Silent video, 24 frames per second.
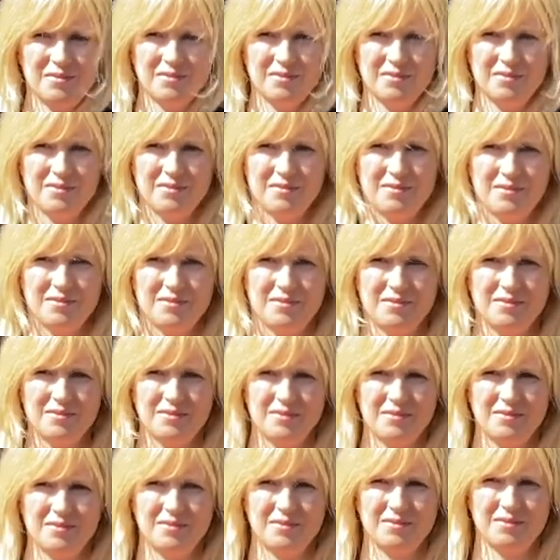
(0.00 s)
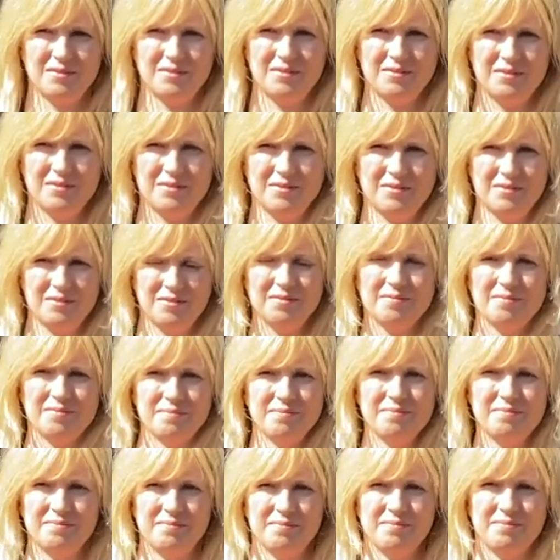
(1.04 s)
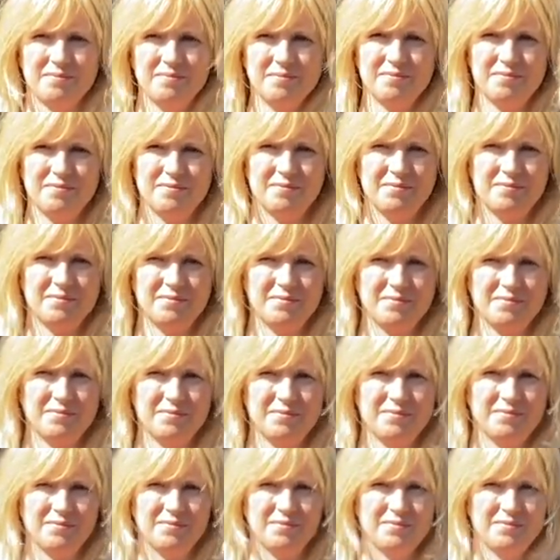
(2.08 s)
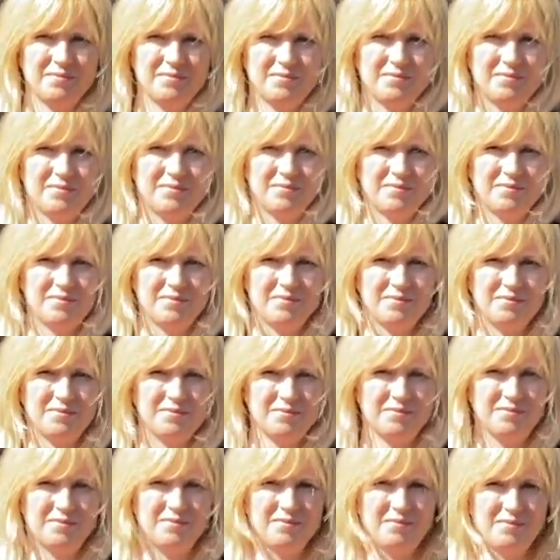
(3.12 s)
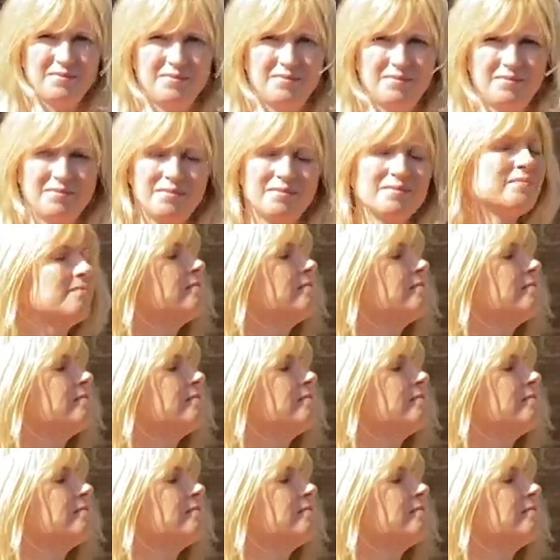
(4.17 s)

No words are spoken by the person on screen.